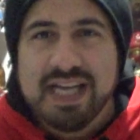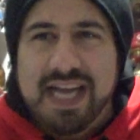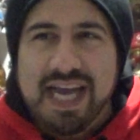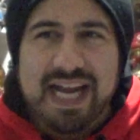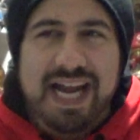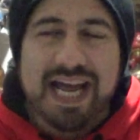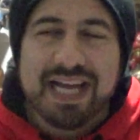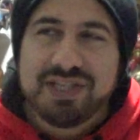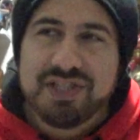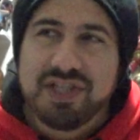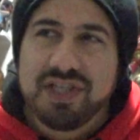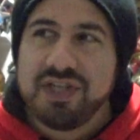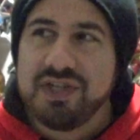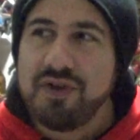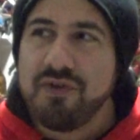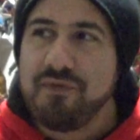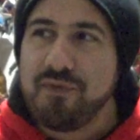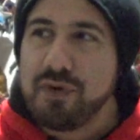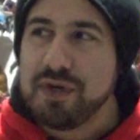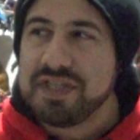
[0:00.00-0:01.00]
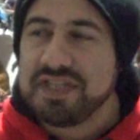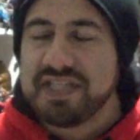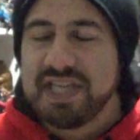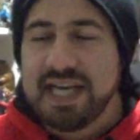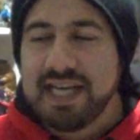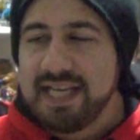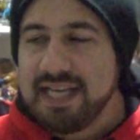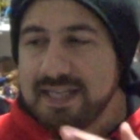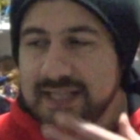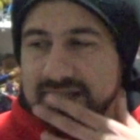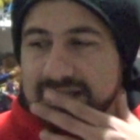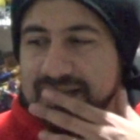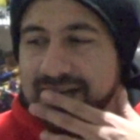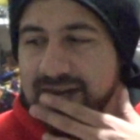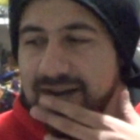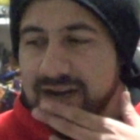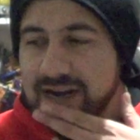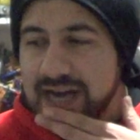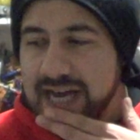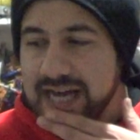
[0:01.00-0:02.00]
And actually, you know, for a second
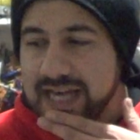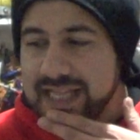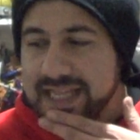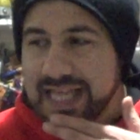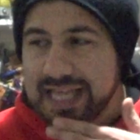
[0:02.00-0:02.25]
there, uh,